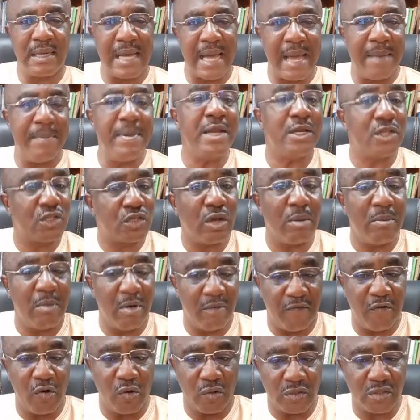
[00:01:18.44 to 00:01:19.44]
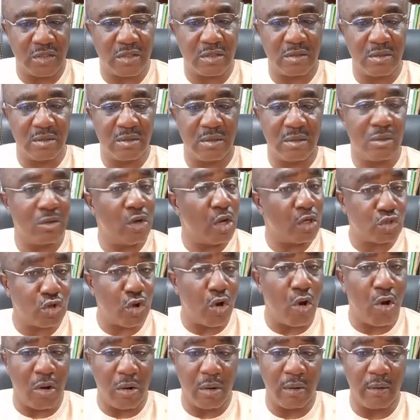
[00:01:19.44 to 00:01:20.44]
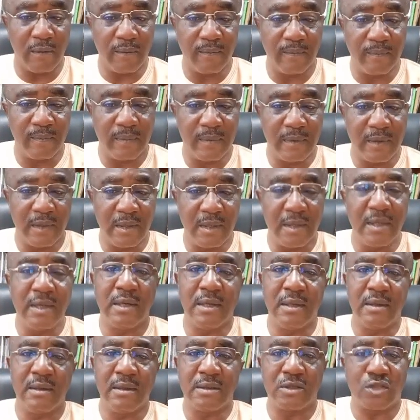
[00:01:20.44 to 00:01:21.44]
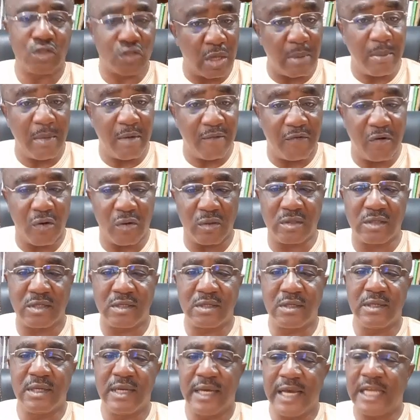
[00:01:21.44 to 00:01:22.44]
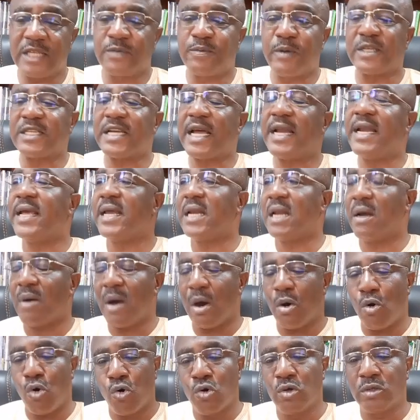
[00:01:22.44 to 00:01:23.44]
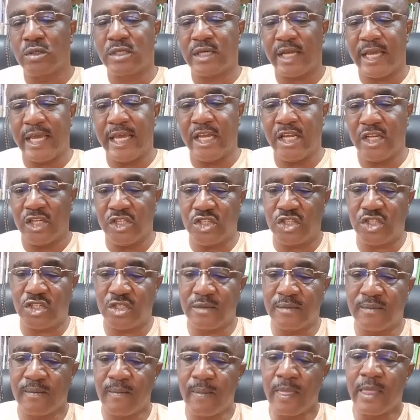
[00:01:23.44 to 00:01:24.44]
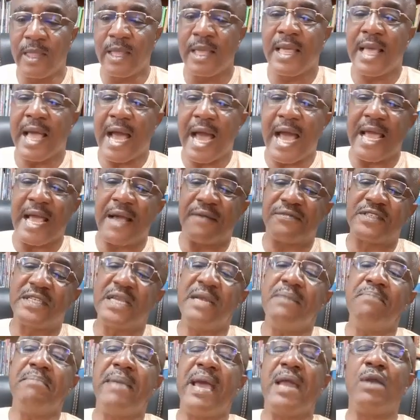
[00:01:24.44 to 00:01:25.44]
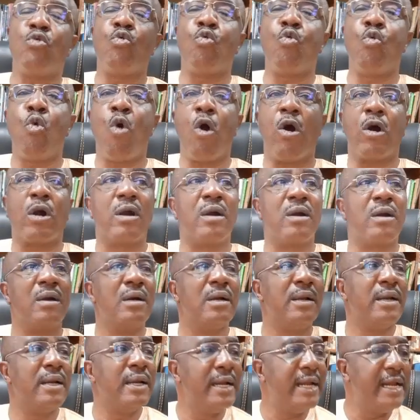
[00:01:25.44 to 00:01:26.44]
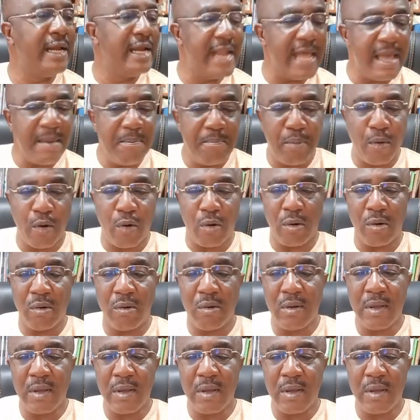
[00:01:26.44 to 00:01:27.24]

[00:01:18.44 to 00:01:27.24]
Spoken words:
I mean, some of us, not all, some of us, especially in our old age. I have seen men work, labor,